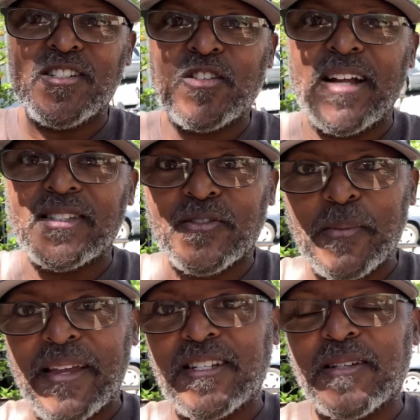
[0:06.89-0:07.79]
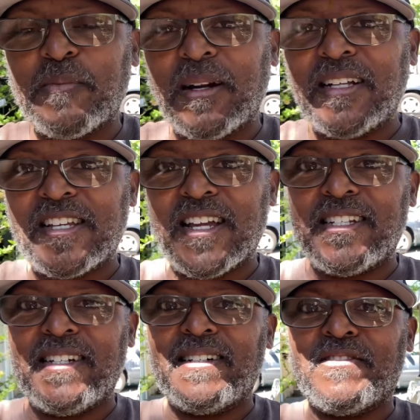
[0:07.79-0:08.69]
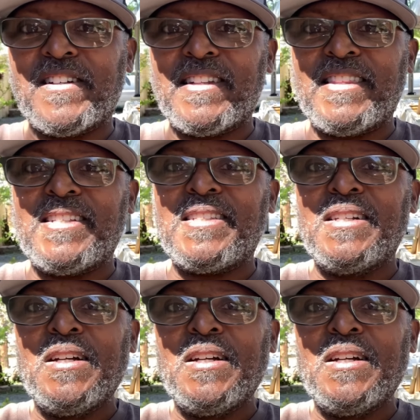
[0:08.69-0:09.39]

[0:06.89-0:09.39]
transformation project here of turning this